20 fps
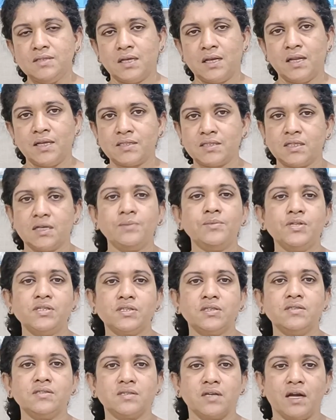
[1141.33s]
General
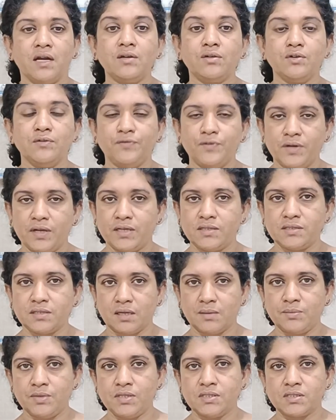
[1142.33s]
examination is a head to foot
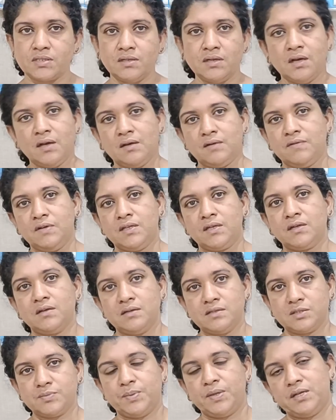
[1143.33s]
examination, whether
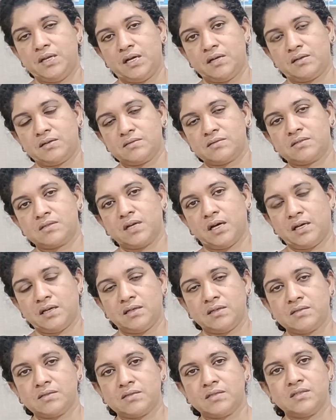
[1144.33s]
it is pediatrics,
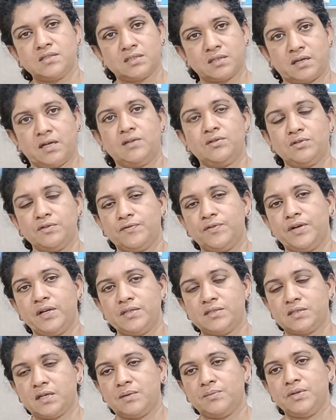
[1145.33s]
gynecs, it's a head to foot
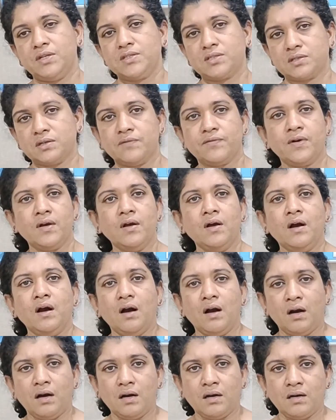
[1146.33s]
examination
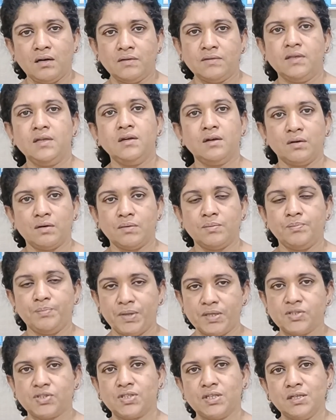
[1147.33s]
of the
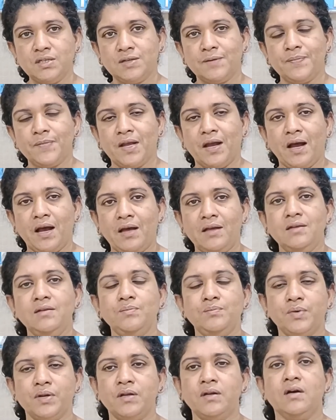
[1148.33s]
patient,
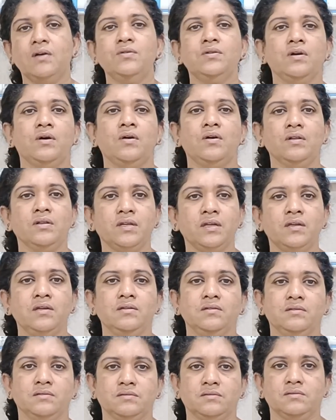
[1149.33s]
and bring out all
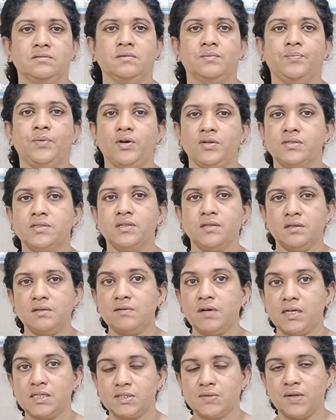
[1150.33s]
the
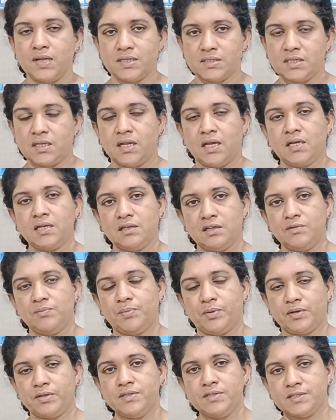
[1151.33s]
positive as well as the negative
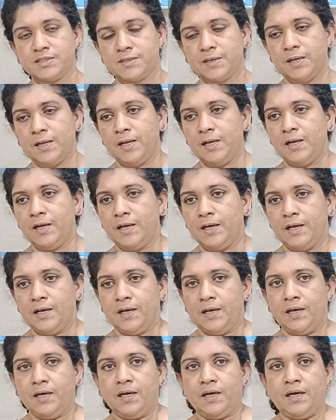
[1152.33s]
points.
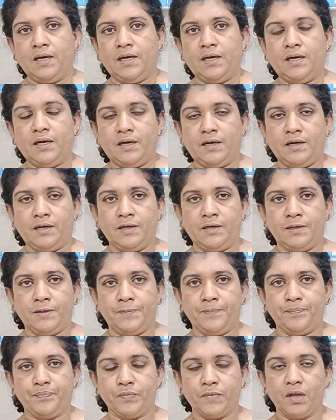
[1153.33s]

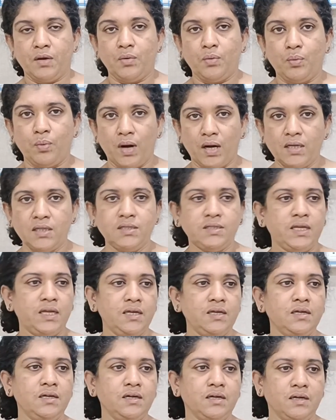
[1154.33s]
One
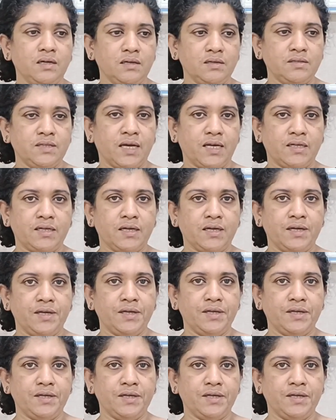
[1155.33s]
thing that